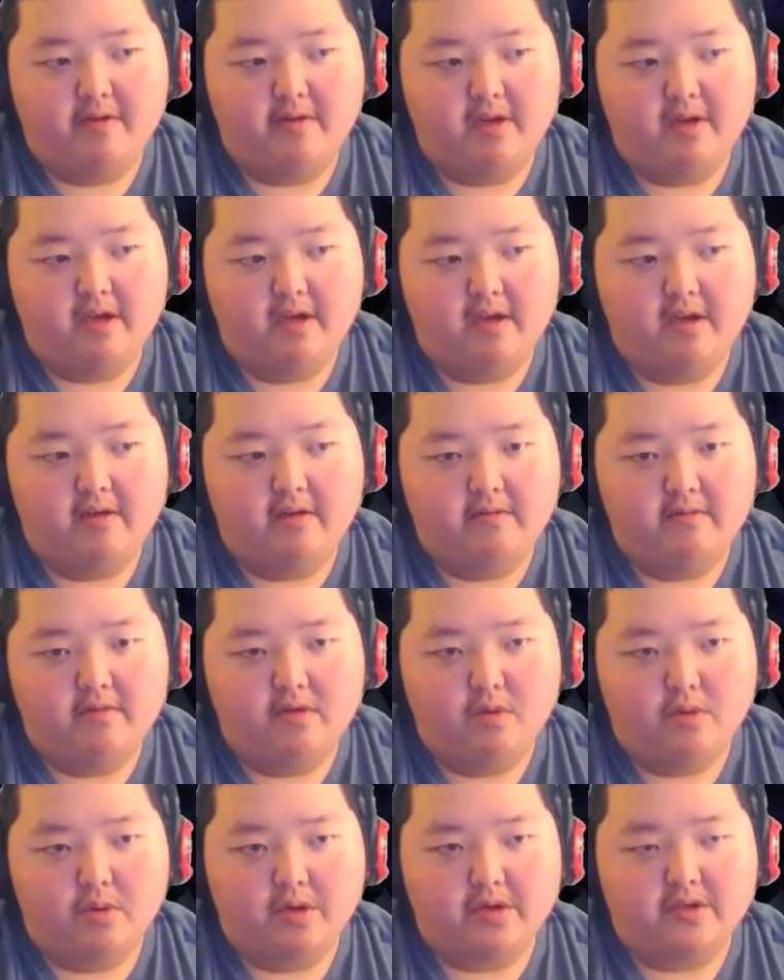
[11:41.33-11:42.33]
he was, uh,
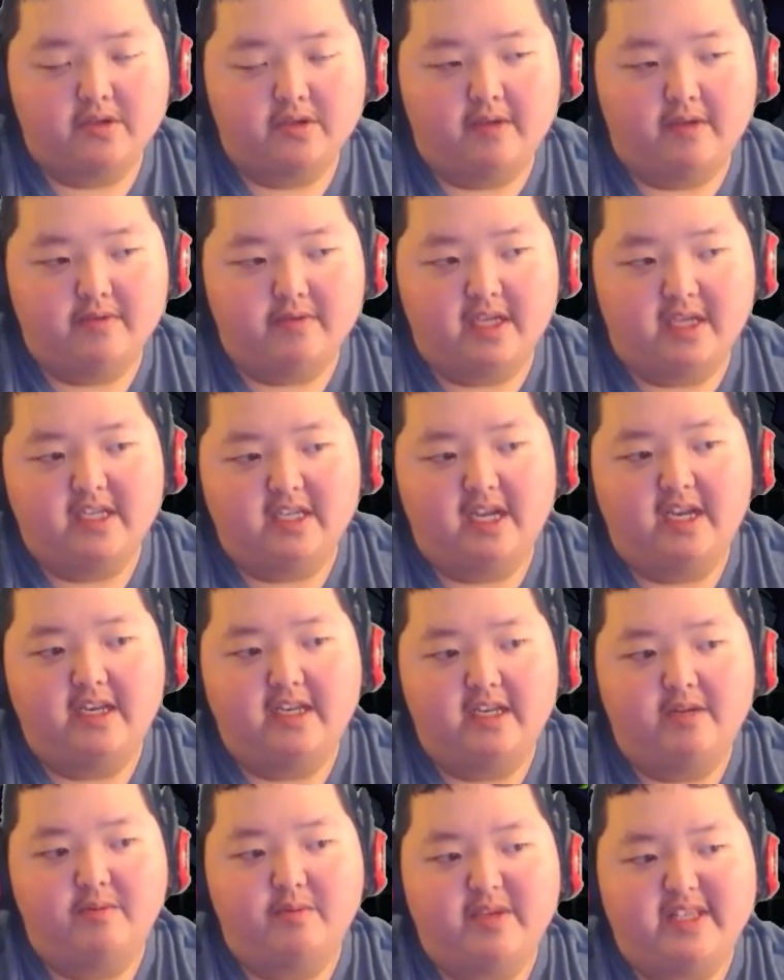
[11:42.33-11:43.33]
Torgs. I was he was talking Tiny
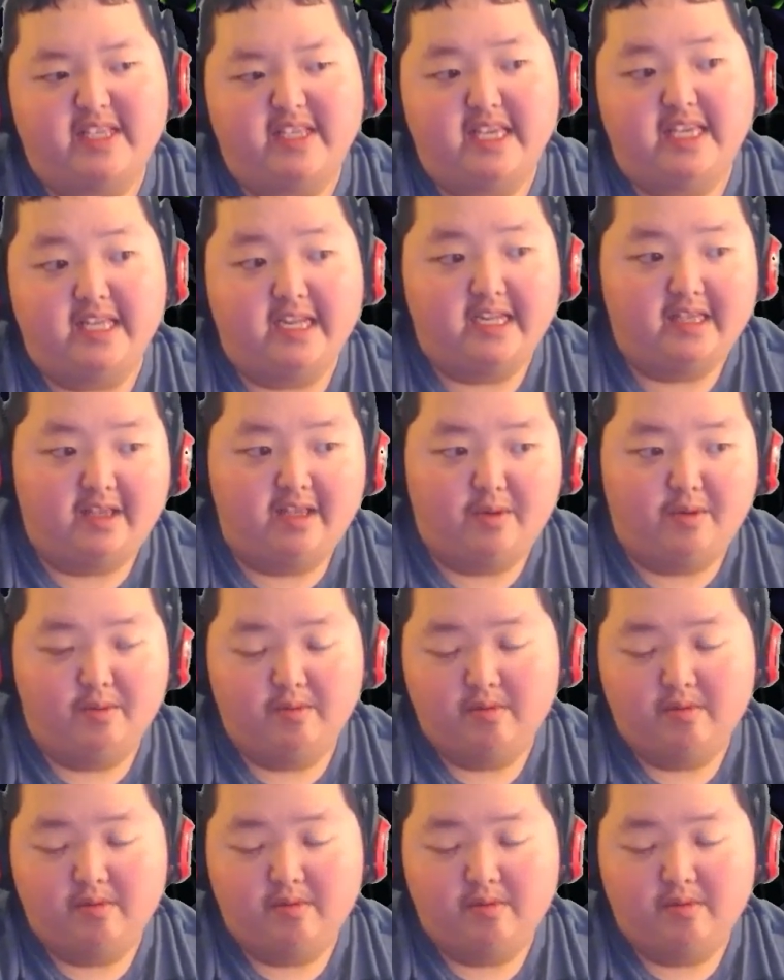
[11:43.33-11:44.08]
about Torgs. It,